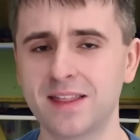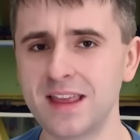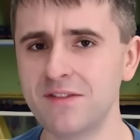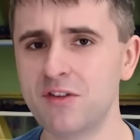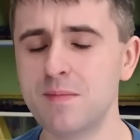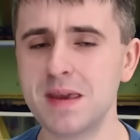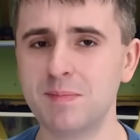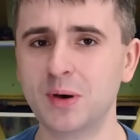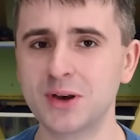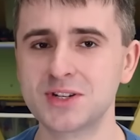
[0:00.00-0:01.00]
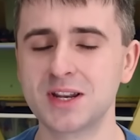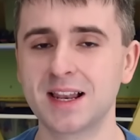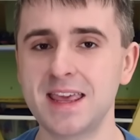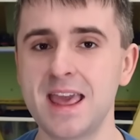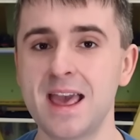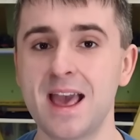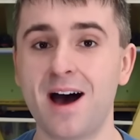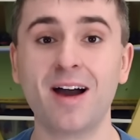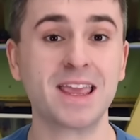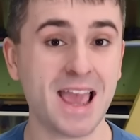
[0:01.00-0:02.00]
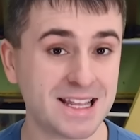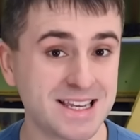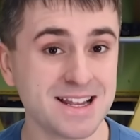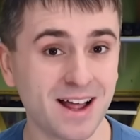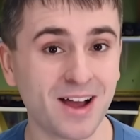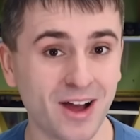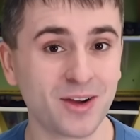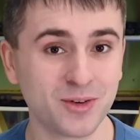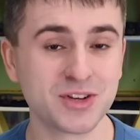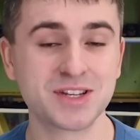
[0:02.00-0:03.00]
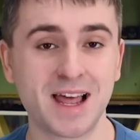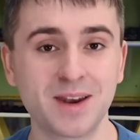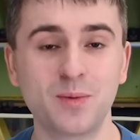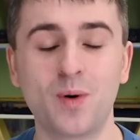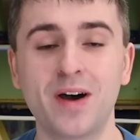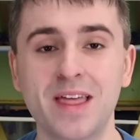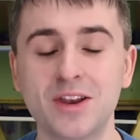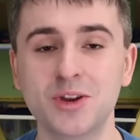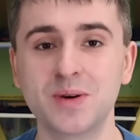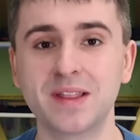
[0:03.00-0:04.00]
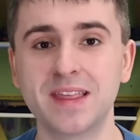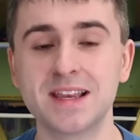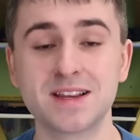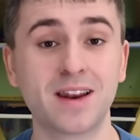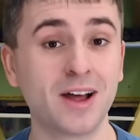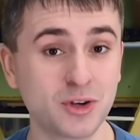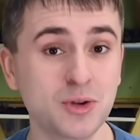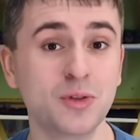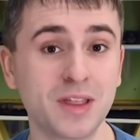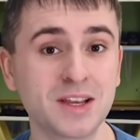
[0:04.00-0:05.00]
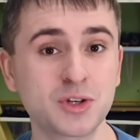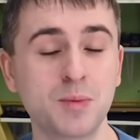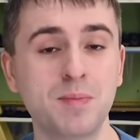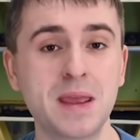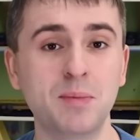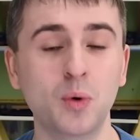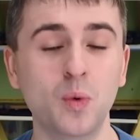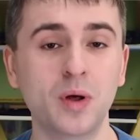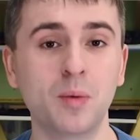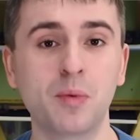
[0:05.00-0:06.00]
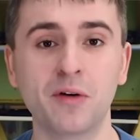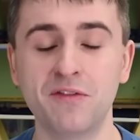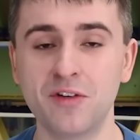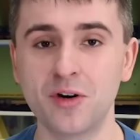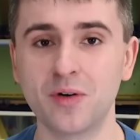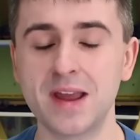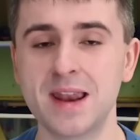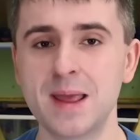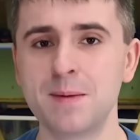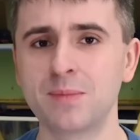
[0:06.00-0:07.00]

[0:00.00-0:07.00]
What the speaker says: think for me personally, I get it, I understand why they're doing this, and I do think some people will prefer it.